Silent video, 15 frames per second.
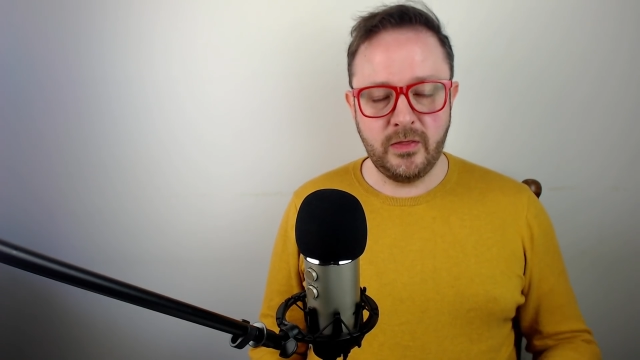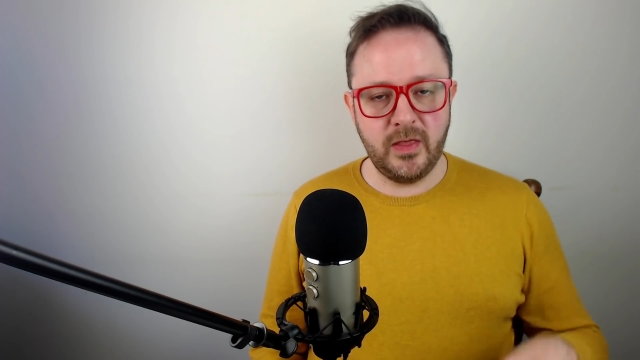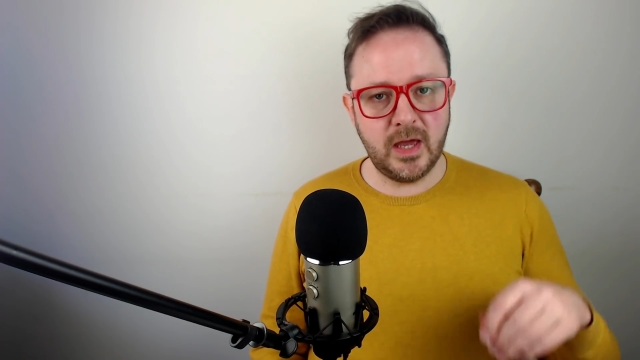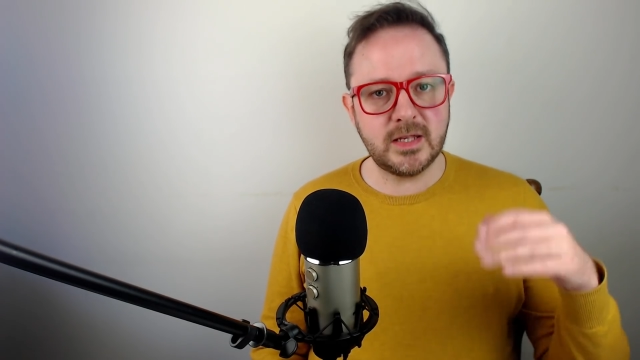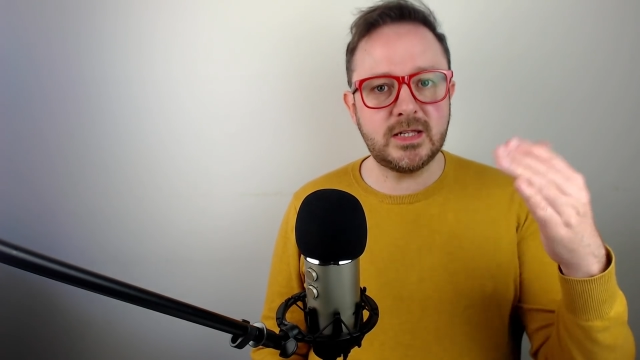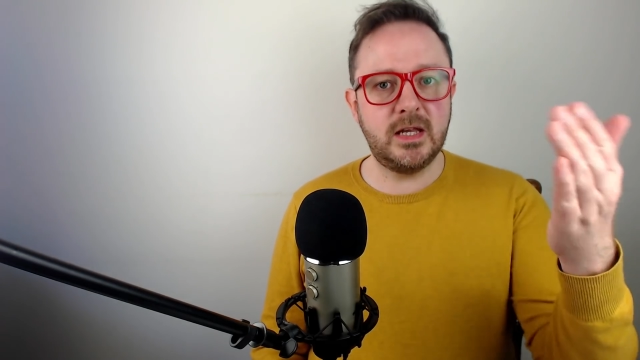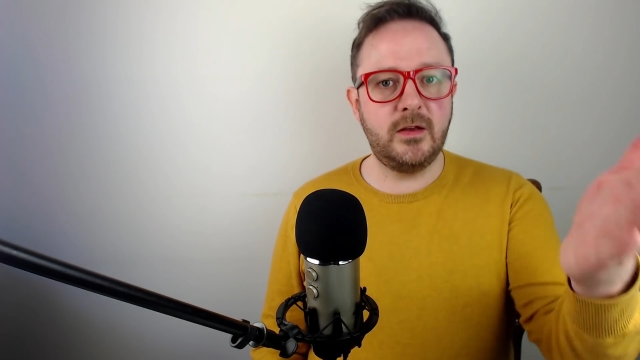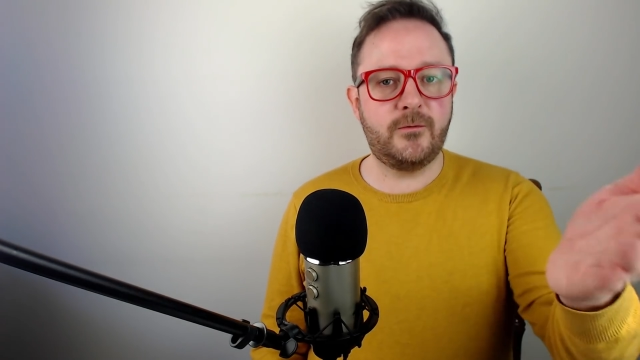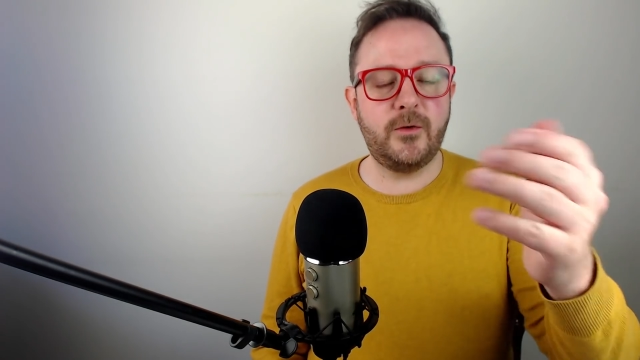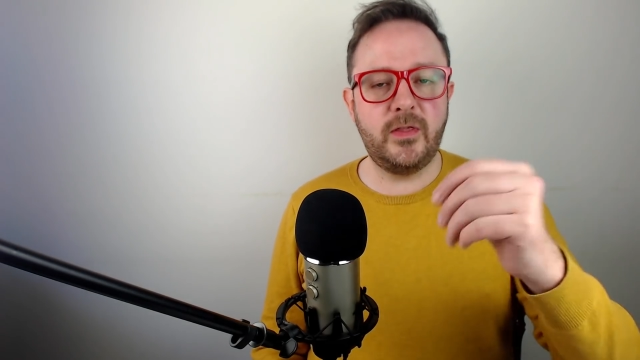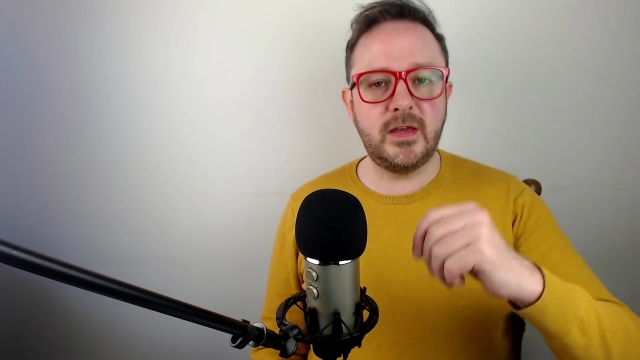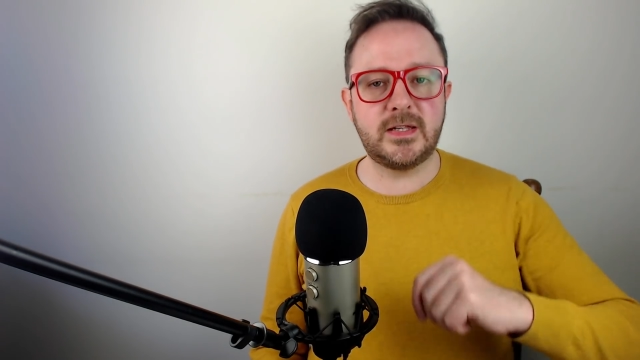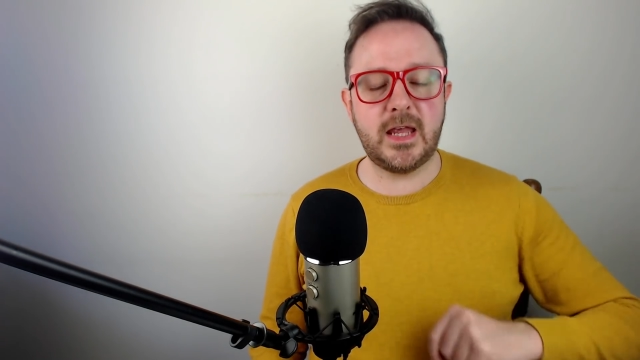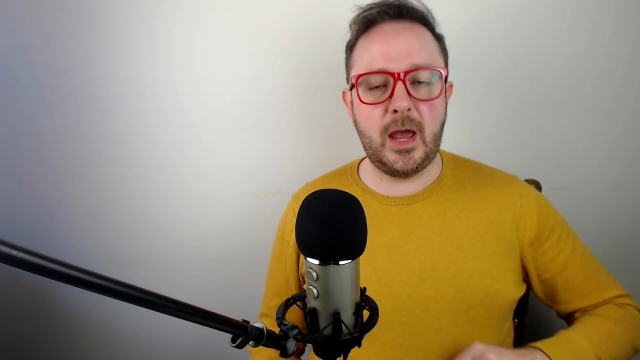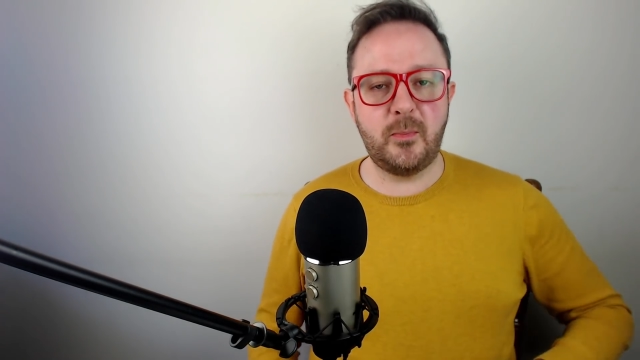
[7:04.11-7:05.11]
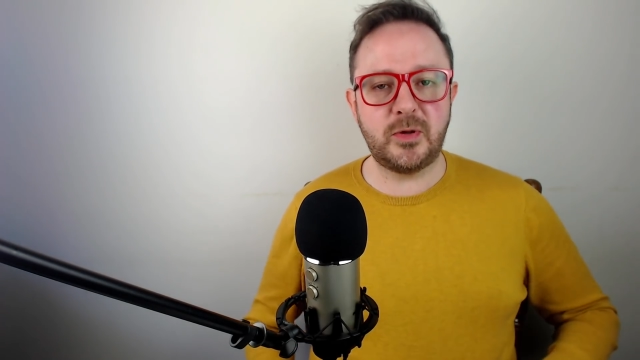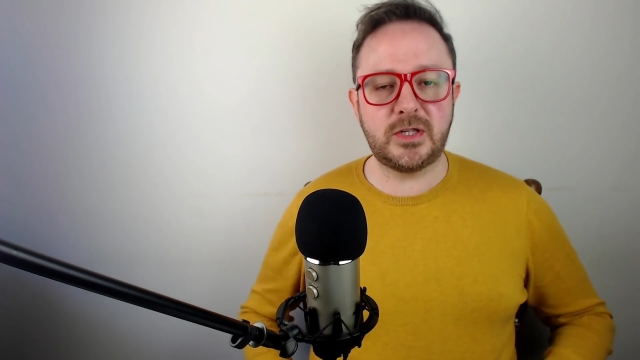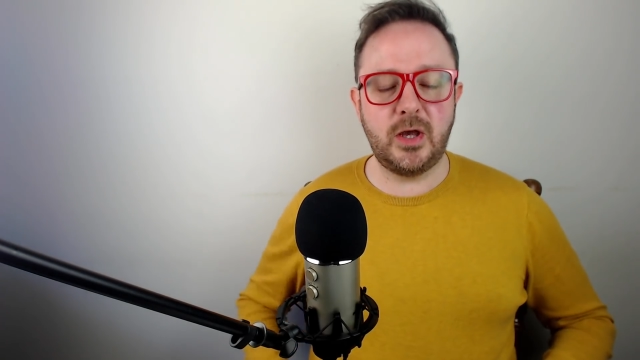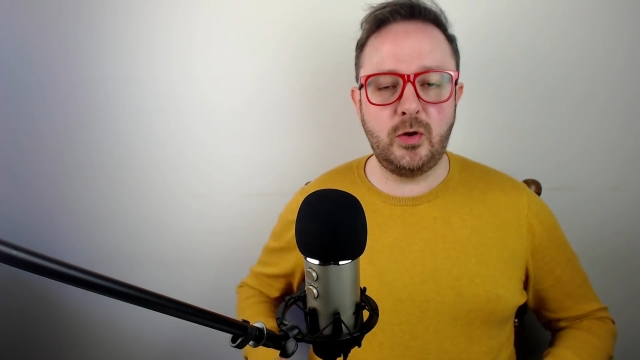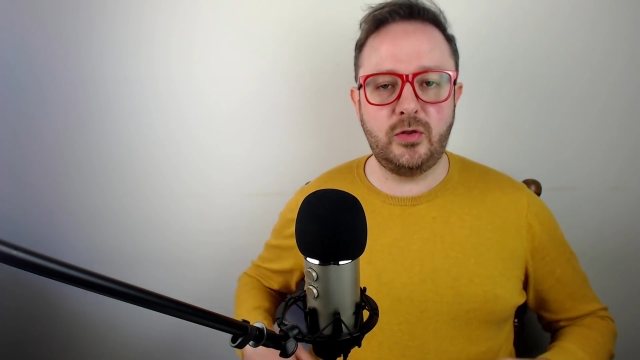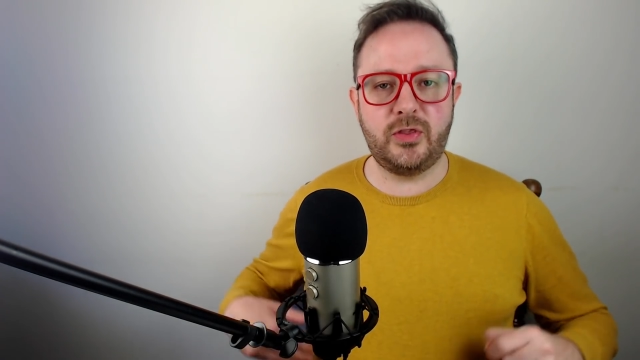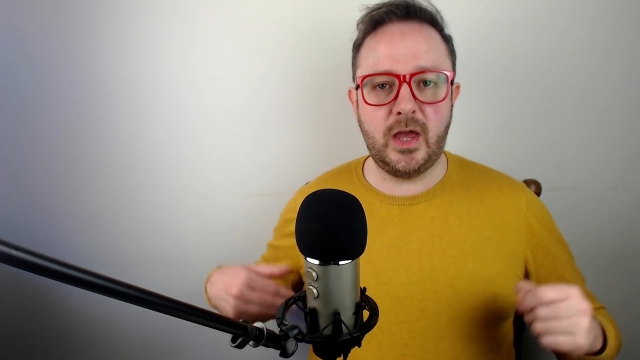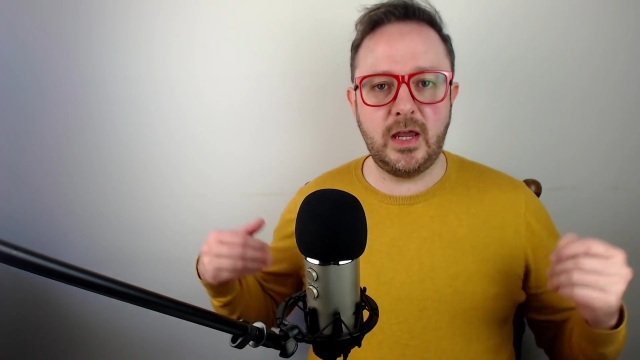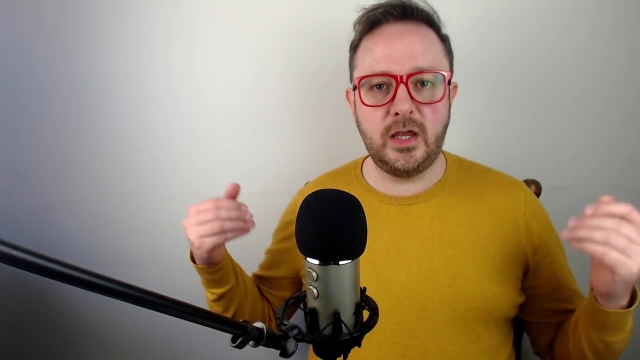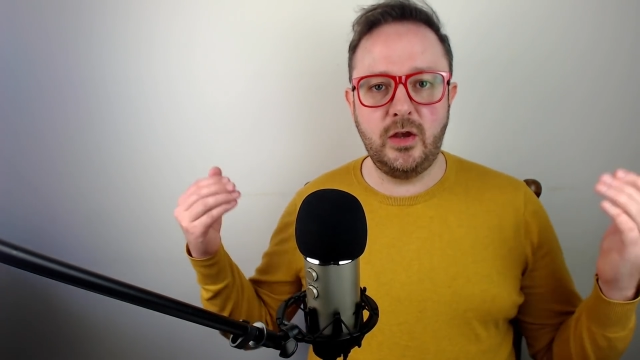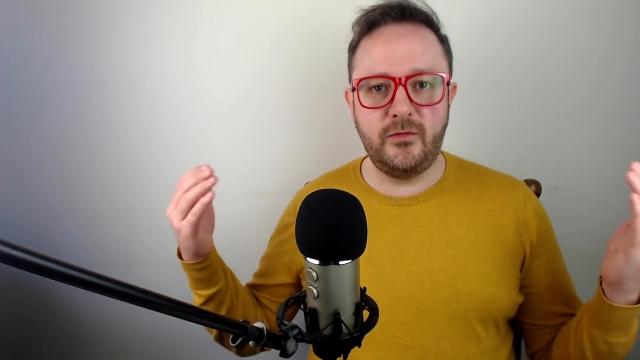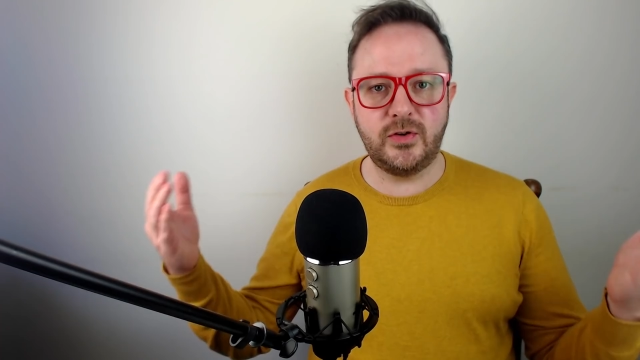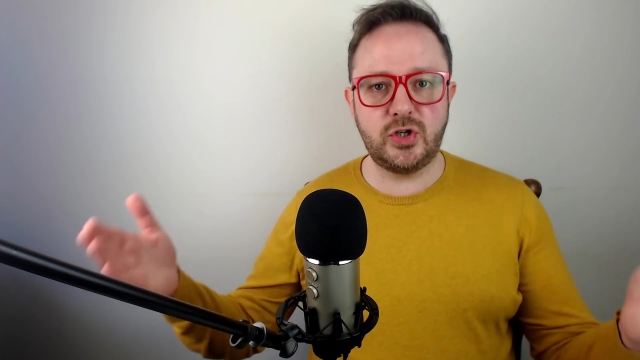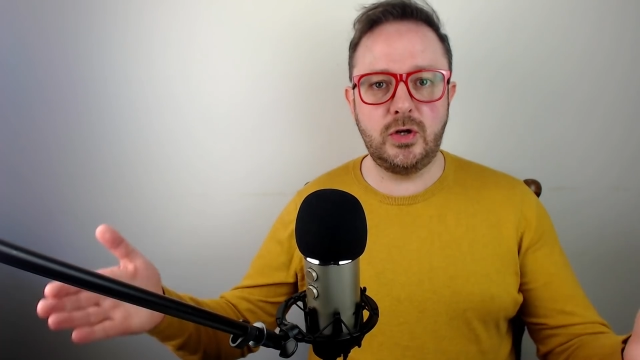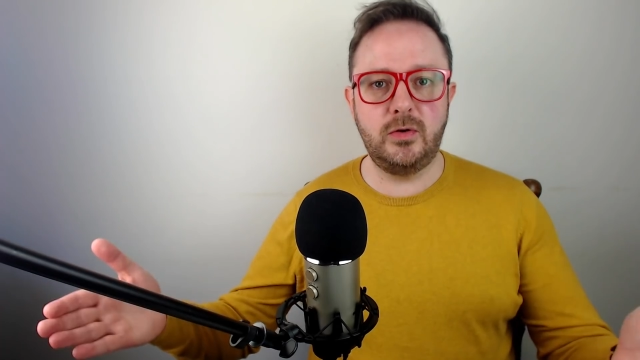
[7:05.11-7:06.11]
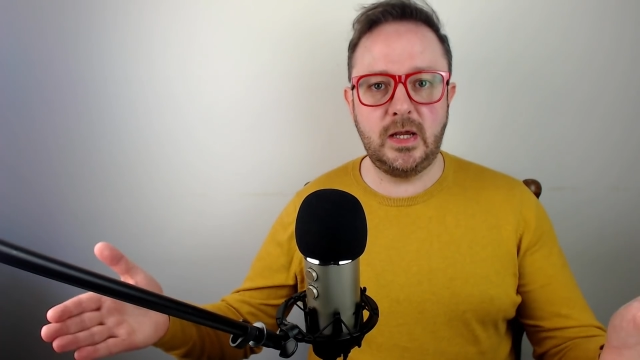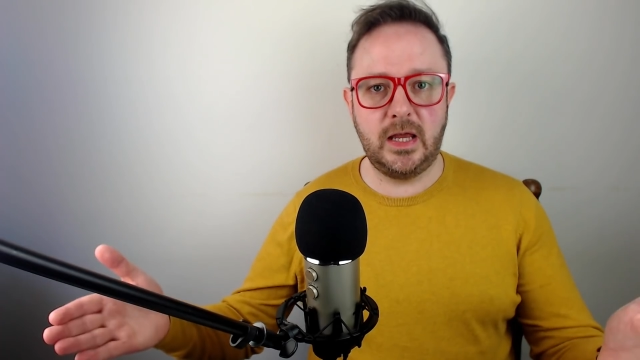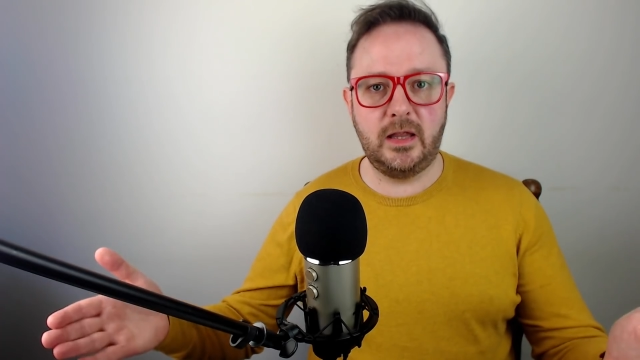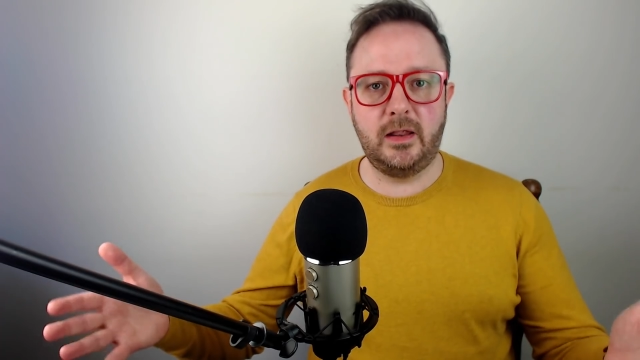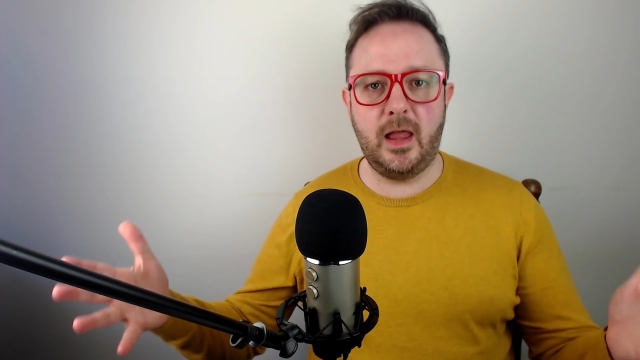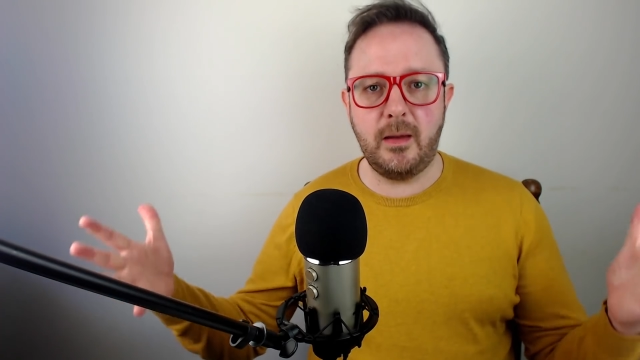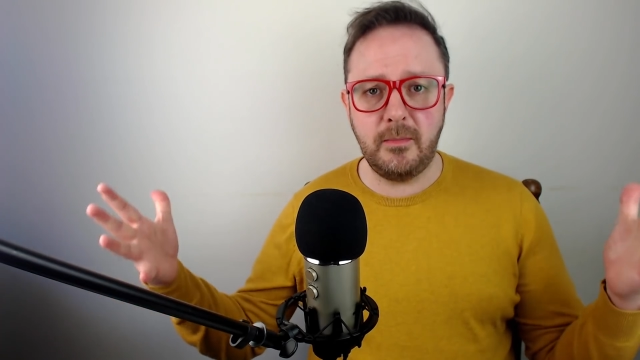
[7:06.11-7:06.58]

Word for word: That's it for this episode. Thank you for tuning in.